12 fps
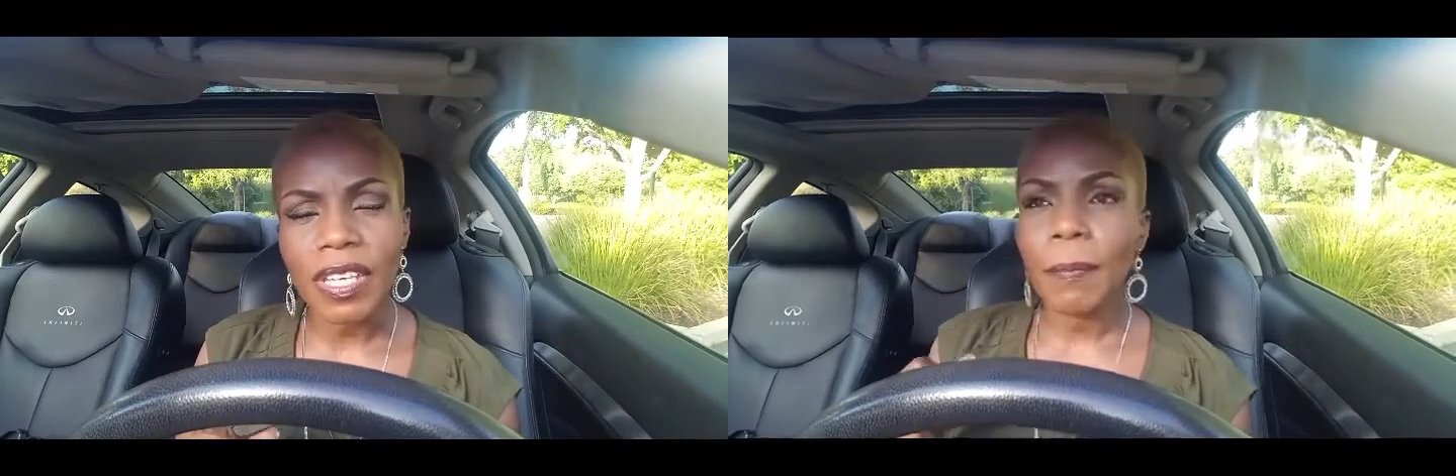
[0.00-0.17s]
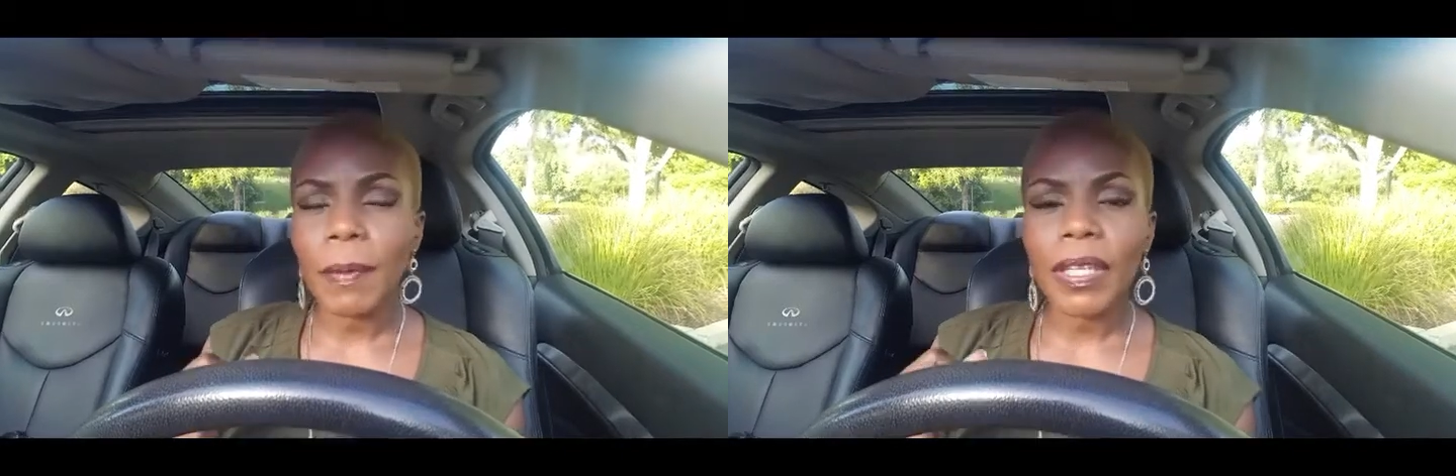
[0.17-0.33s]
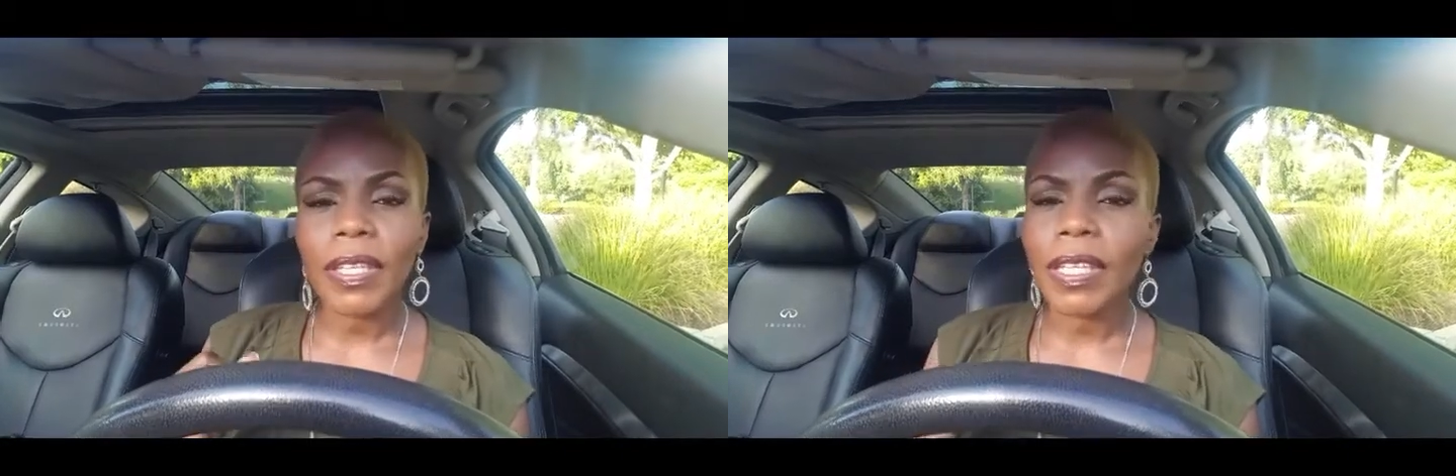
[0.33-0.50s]

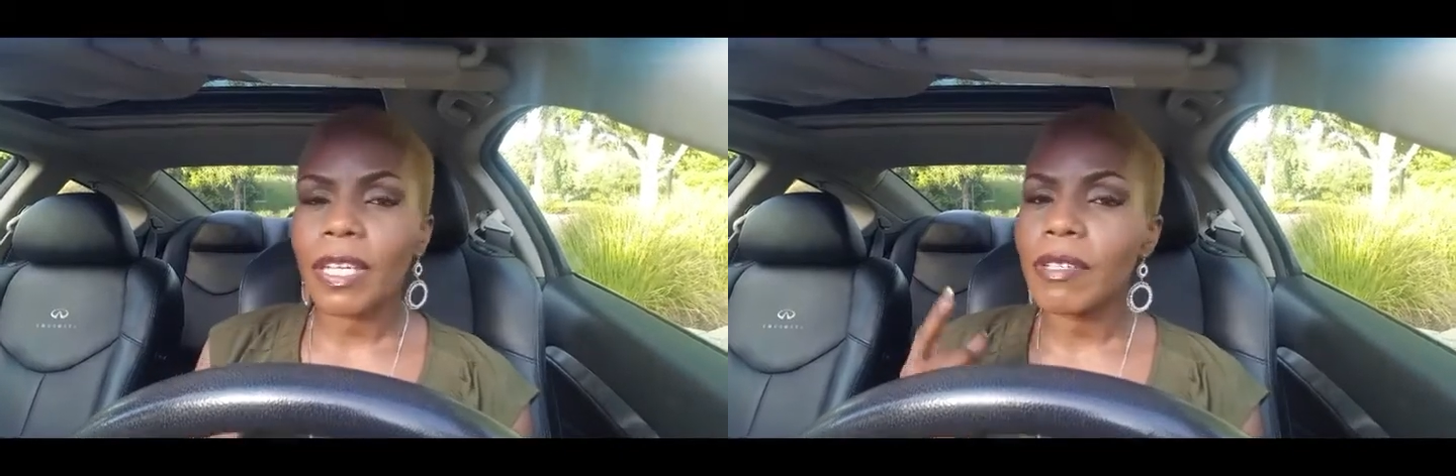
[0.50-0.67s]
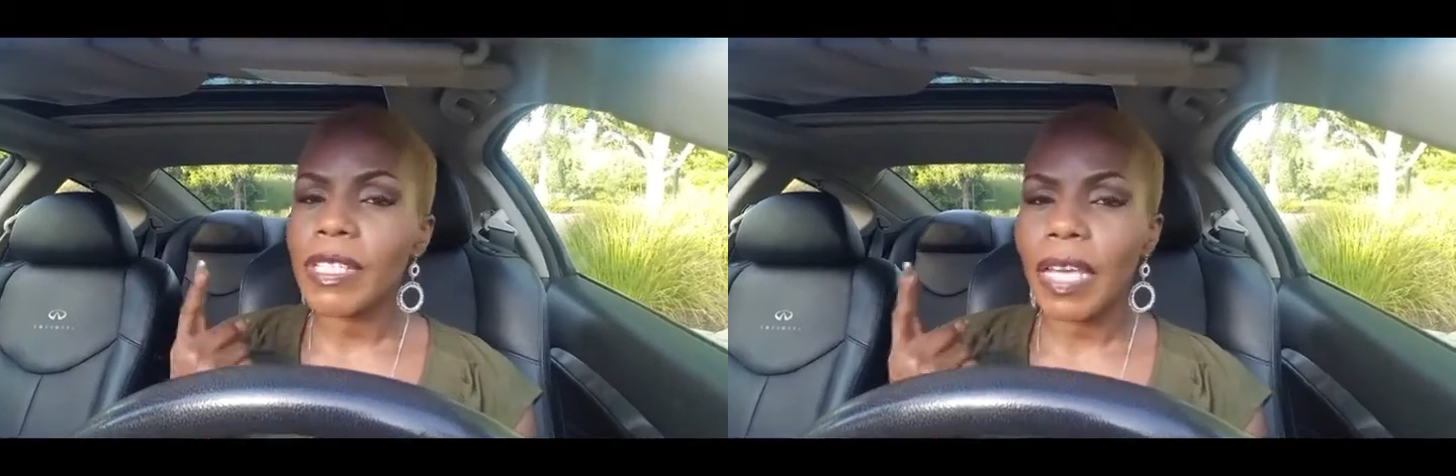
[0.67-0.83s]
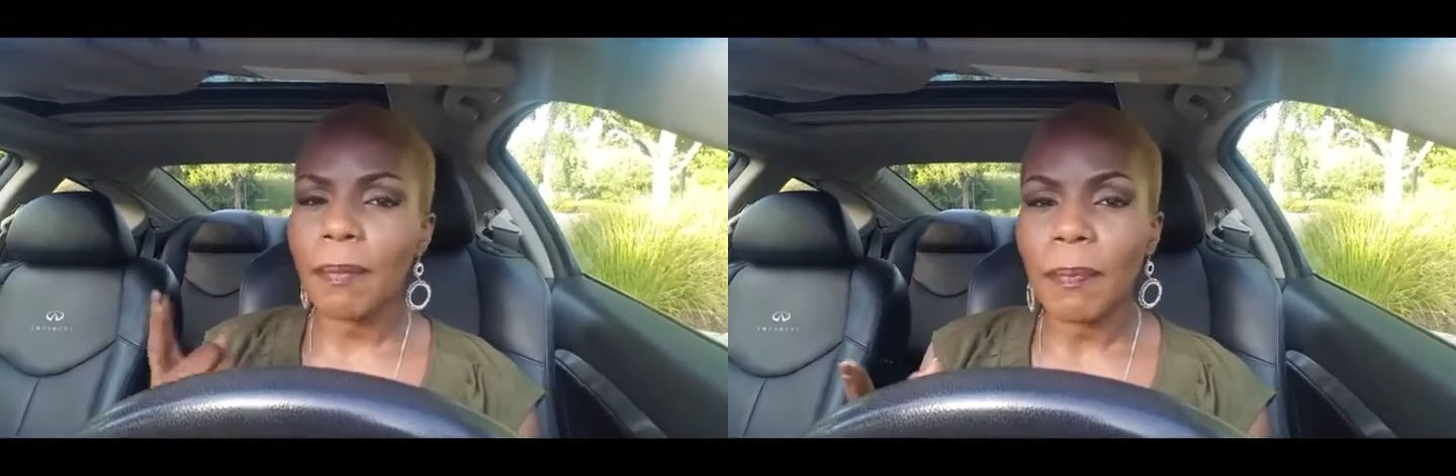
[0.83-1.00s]
Typically
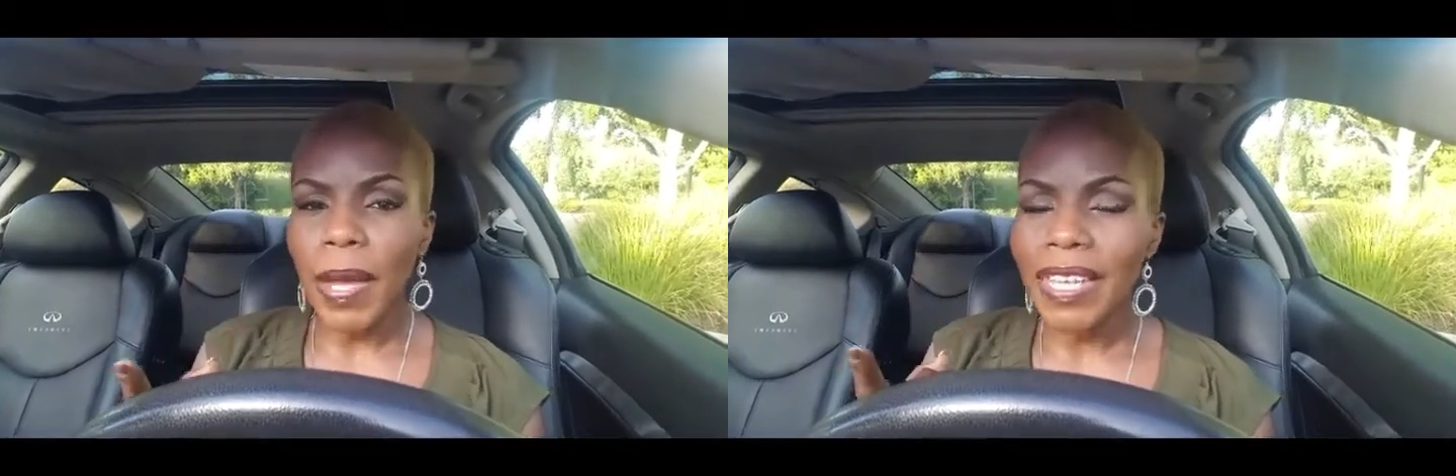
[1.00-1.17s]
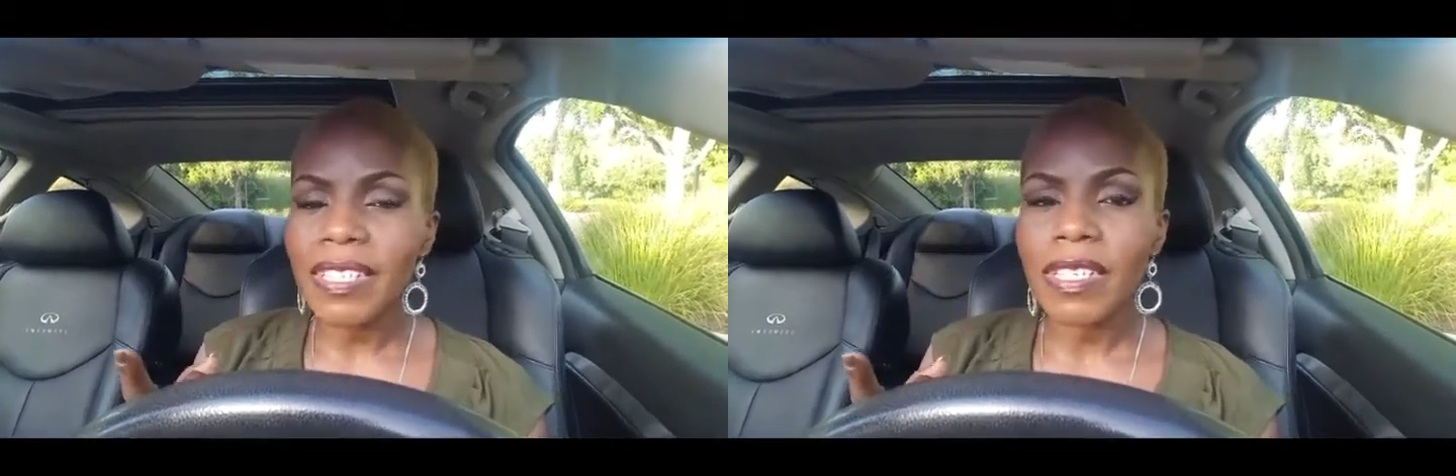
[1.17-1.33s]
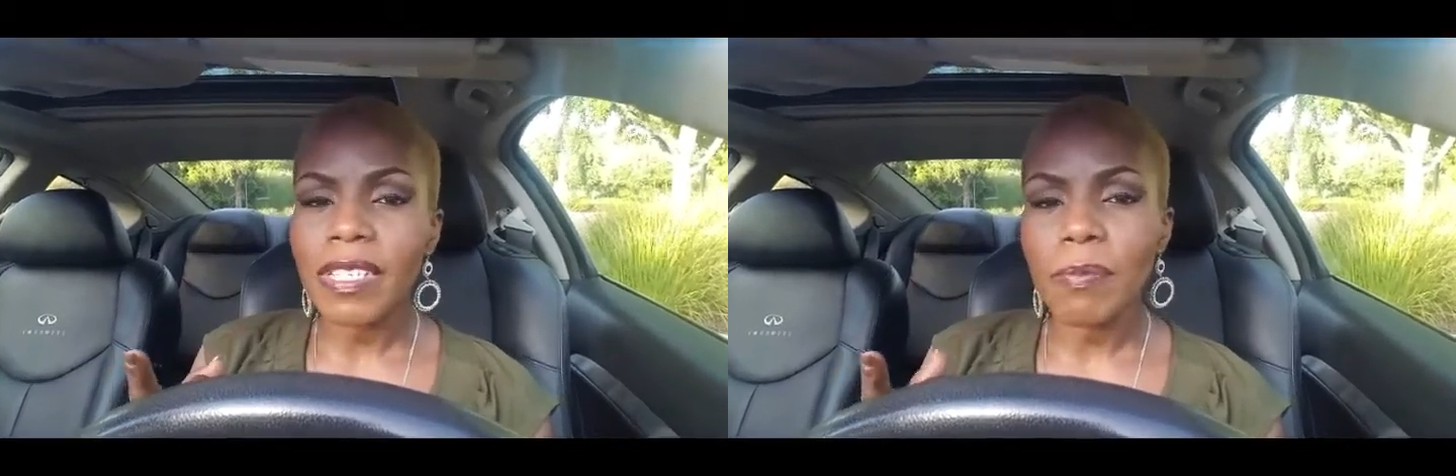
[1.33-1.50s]
there's a
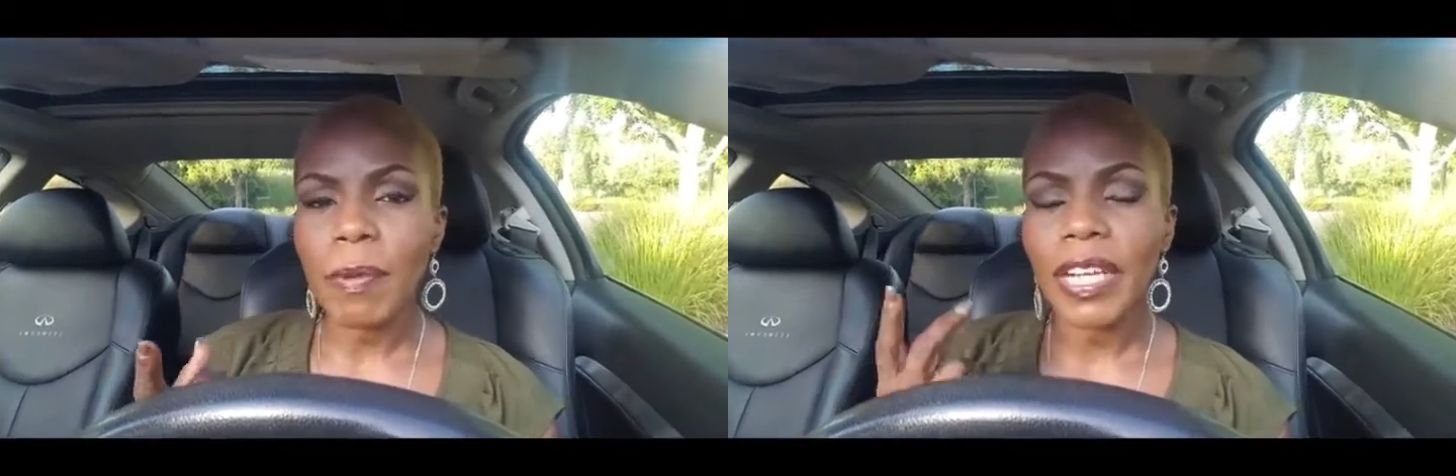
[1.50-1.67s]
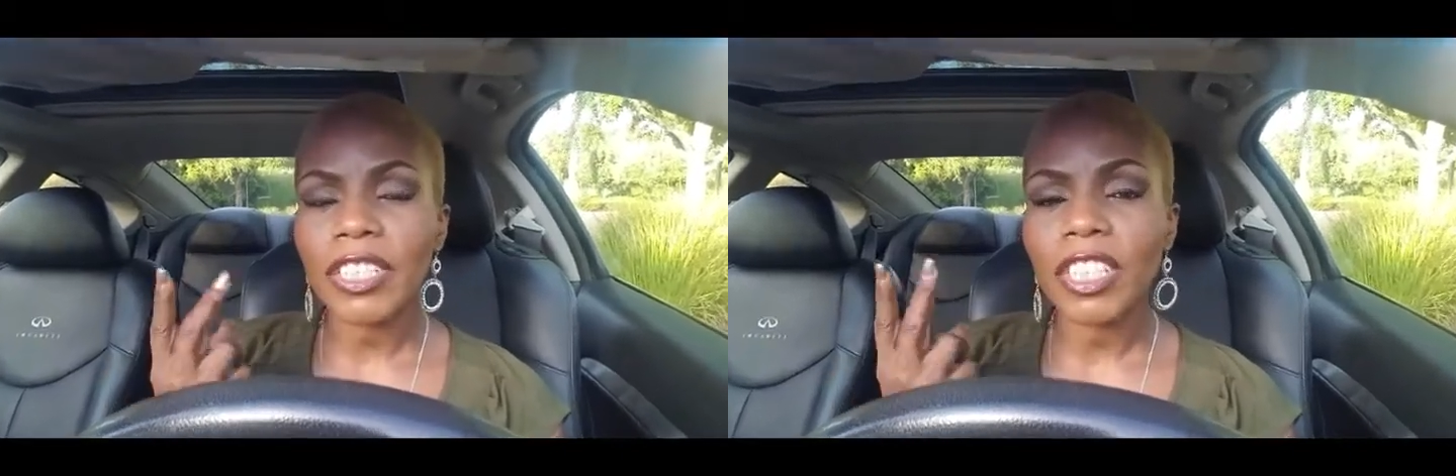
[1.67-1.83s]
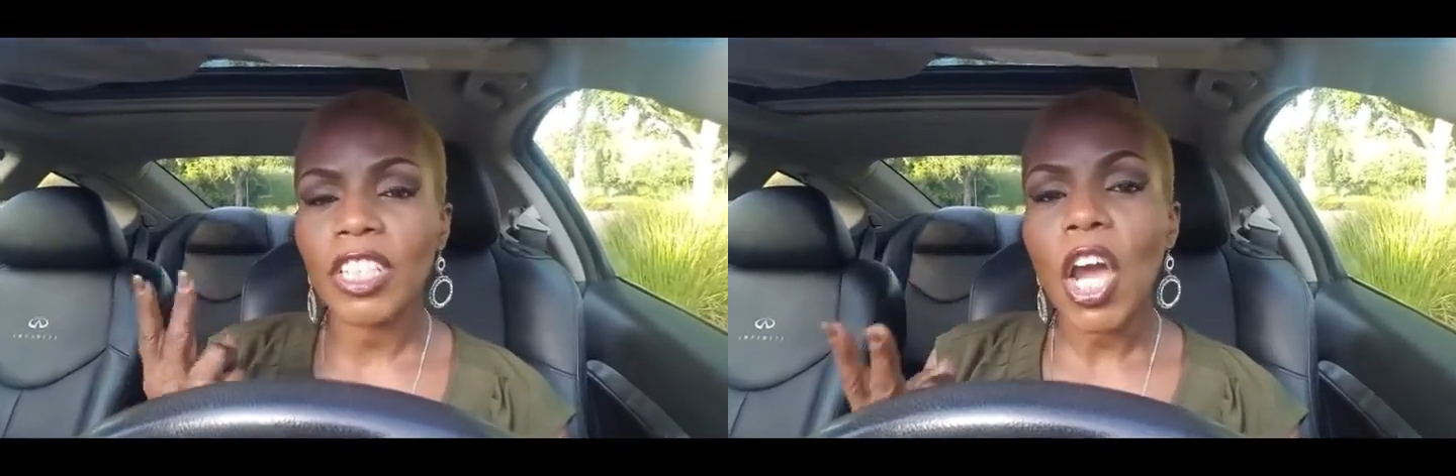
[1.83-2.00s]
pest
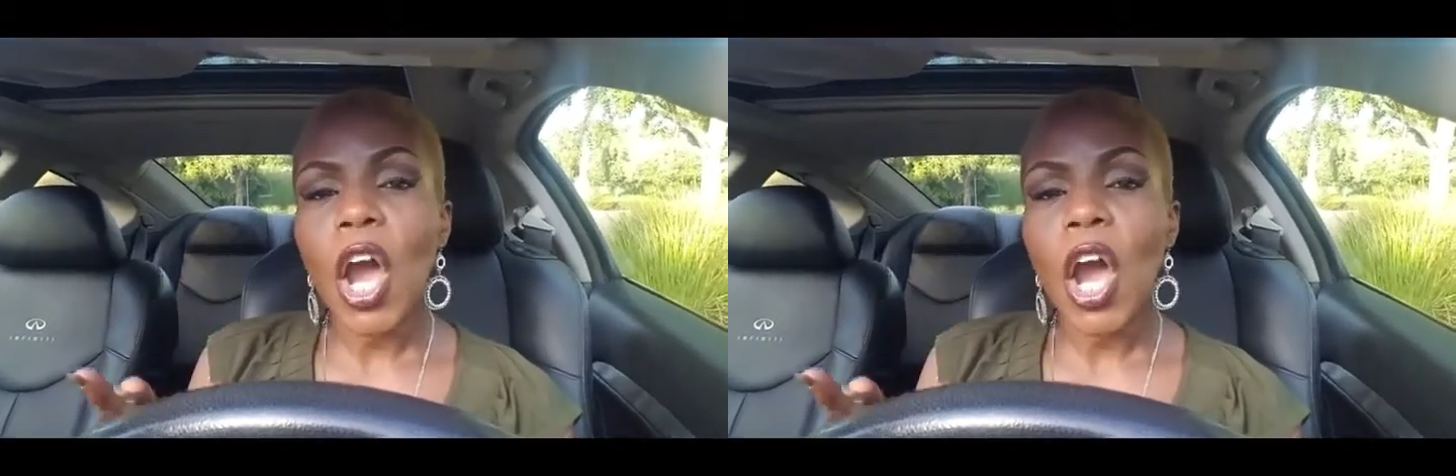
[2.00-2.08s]
inspection,